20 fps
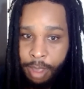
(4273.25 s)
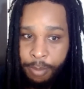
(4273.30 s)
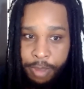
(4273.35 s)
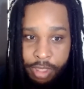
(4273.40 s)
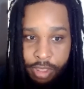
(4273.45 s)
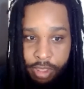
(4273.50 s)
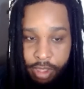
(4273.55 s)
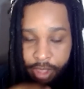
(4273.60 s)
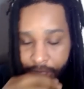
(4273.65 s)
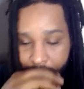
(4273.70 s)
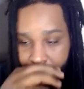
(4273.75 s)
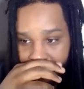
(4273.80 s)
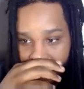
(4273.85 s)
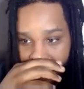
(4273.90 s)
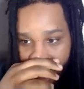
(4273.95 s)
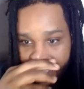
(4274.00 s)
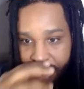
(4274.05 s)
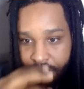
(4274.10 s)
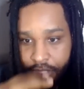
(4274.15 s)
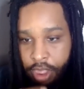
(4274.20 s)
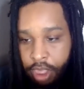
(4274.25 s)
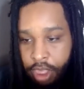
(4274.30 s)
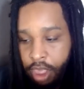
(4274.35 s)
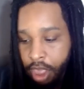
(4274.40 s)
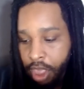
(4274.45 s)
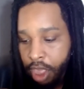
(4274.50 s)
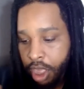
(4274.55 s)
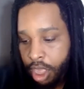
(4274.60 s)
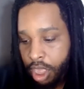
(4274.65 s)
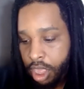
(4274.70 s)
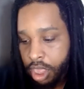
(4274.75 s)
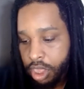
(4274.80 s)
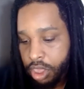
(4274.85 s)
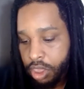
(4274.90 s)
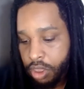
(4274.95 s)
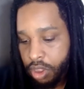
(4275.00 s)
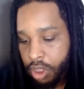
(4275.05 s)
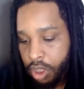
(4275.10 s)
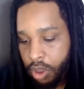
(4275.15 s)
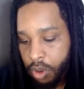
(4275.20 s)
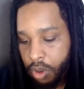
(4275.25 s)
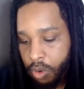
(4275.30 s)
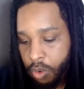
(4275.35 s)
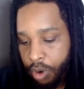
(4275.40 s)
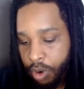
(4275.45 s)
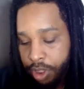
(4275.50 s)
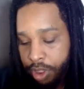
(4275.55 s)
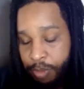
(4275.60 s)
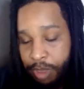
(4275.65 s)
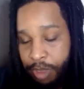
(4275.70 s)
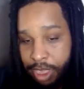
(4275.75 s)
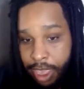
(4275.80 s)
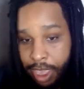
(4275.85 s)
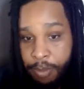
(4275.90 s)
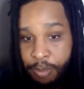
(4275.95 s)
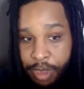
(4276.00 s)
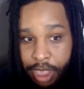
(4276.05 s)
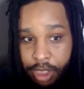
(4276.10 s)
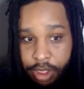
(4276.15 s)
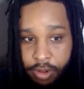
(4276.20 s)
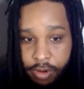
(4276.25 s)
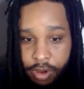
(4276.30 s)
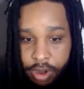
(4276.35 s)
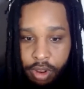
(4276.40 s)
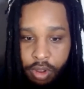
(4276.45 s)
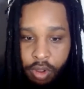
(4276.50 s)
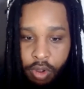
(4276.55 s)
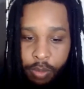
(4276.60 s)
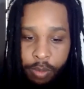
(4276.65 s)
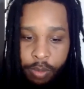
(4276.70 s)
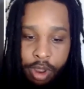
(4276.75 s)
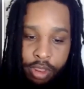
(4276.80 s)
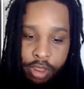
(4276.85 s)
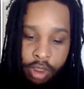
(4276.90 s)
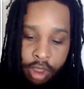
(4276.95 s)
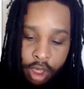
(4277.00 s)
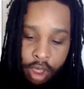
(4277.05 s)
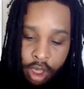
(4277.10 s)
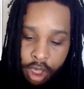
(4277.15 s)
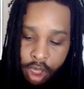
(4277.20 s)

I mentioned Levi's, you know, or it became big during the gold rush.